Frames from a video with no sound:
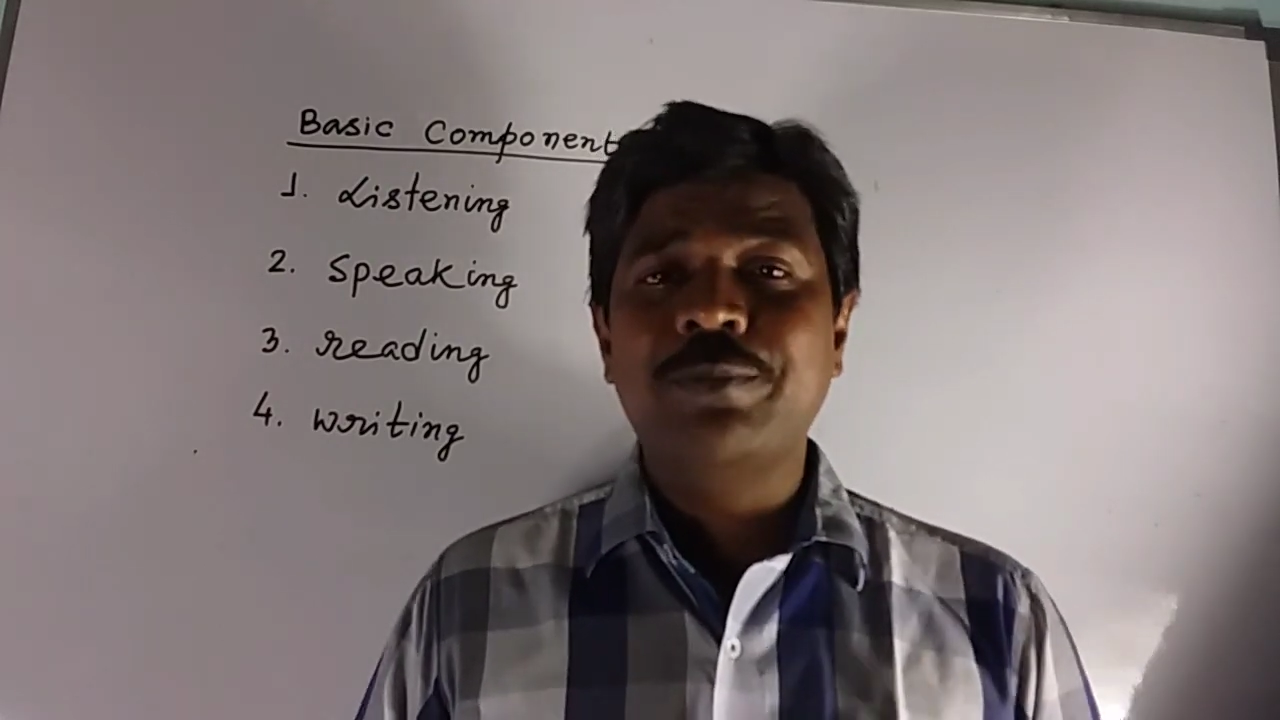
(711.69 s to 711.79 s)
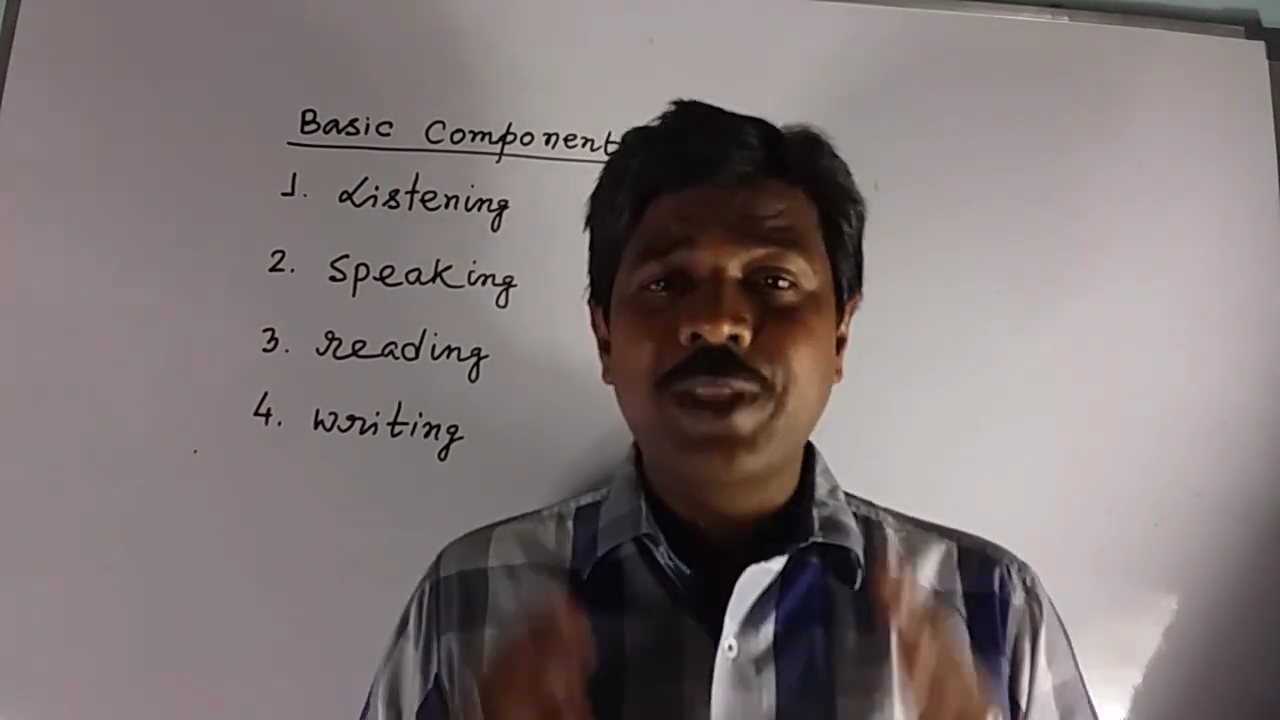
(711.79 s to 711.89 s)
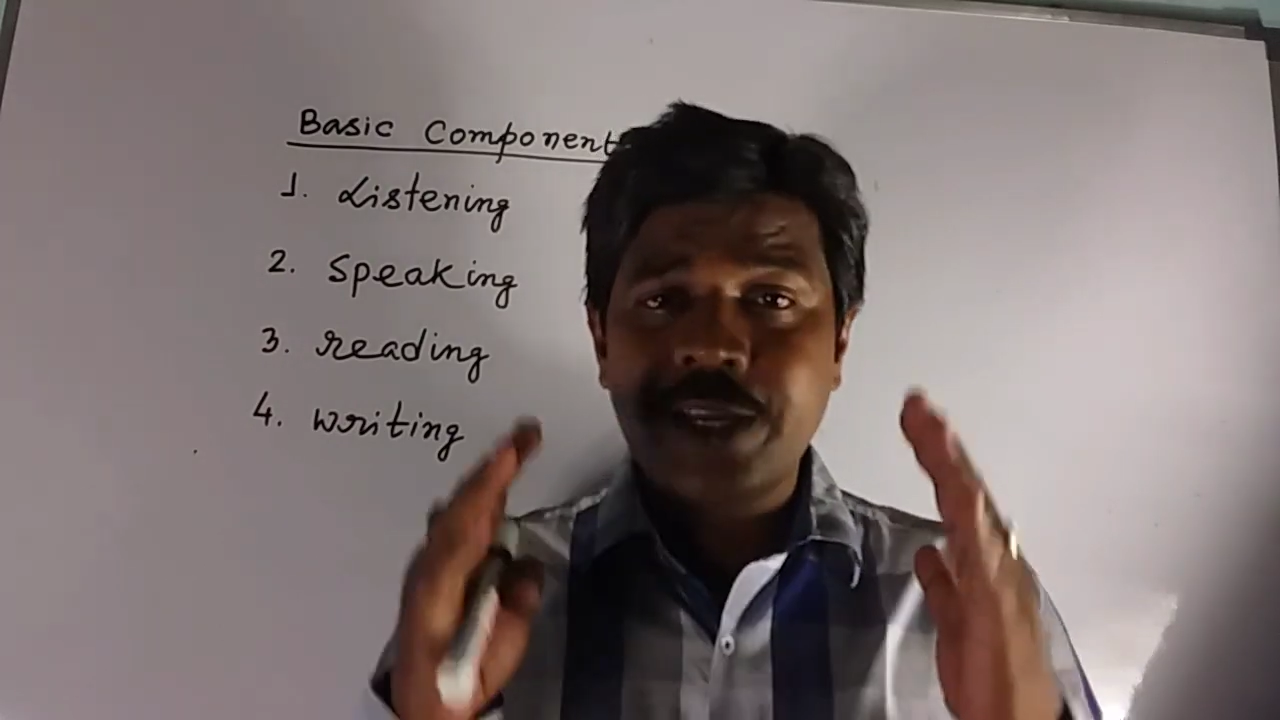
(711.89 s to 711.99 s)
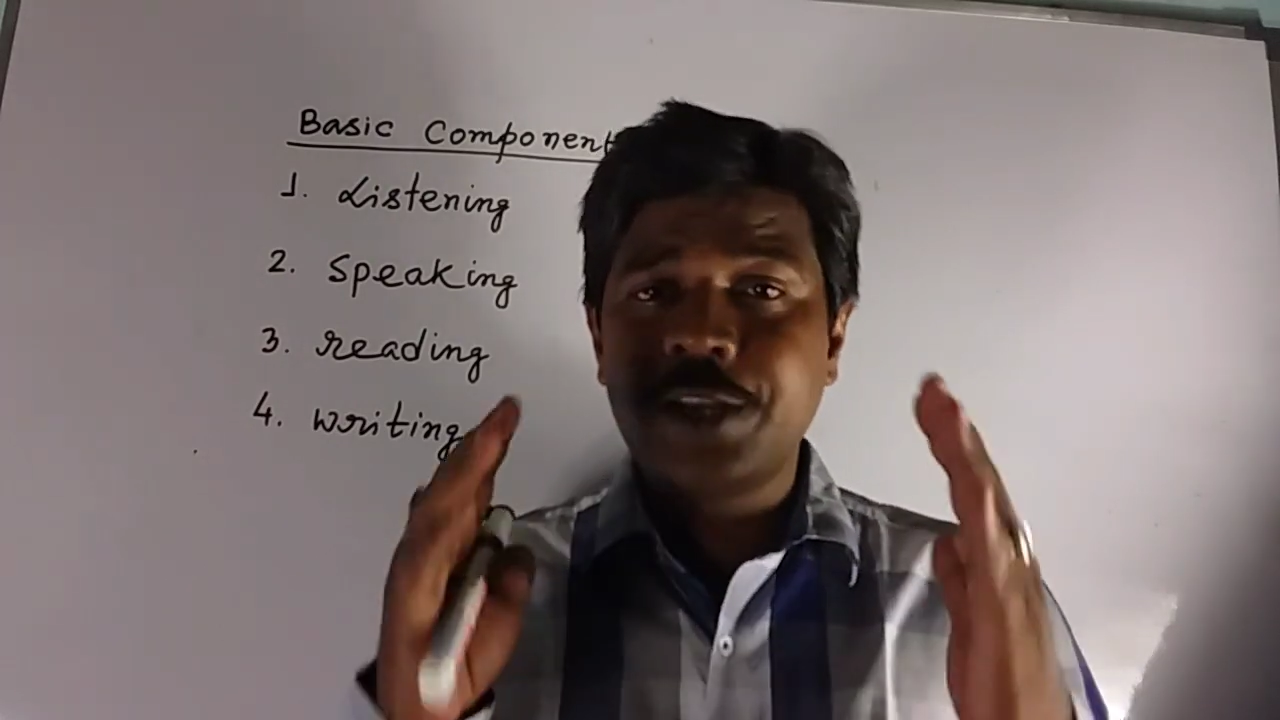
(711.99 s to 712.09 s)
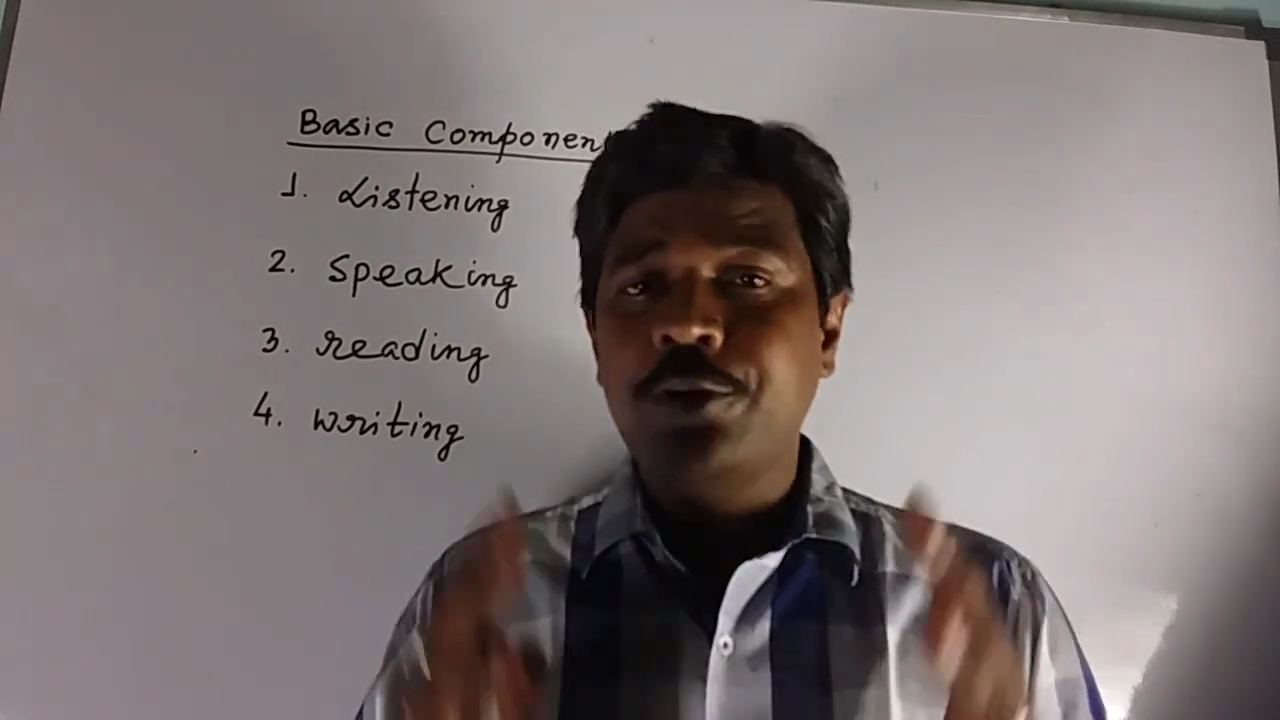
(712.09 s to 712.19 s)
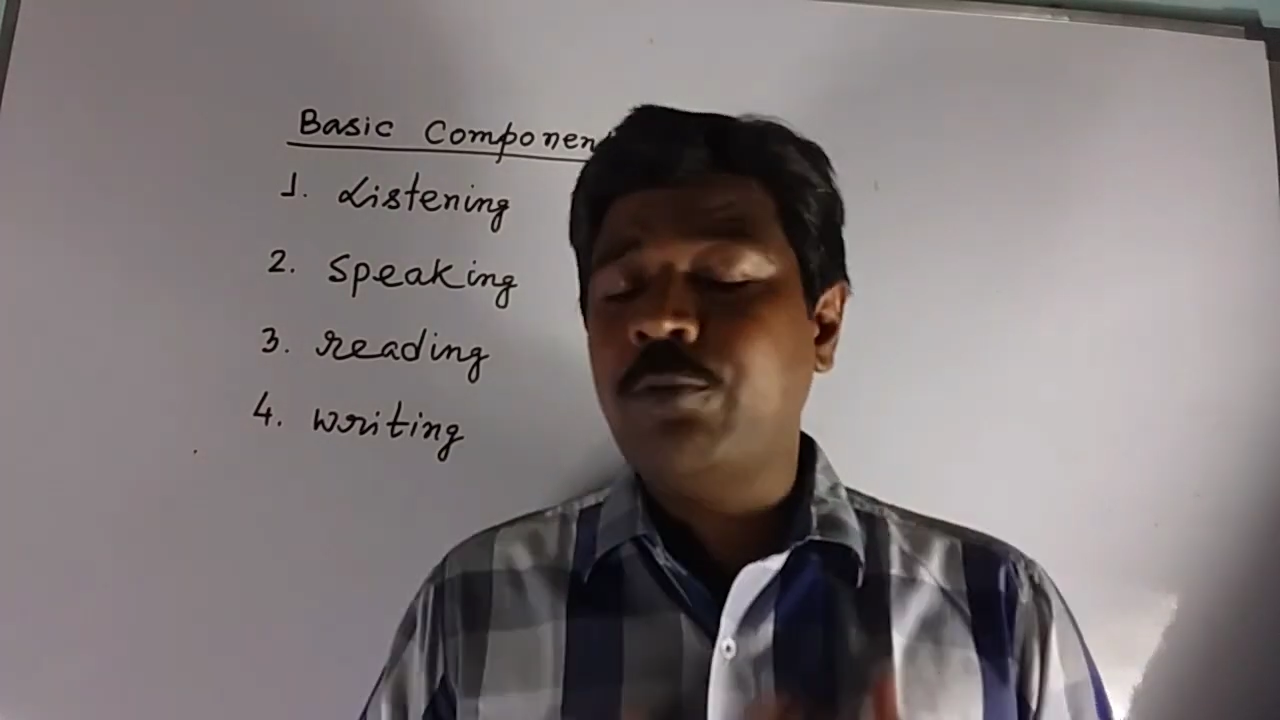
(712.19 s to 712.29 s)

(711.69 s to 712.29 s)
something in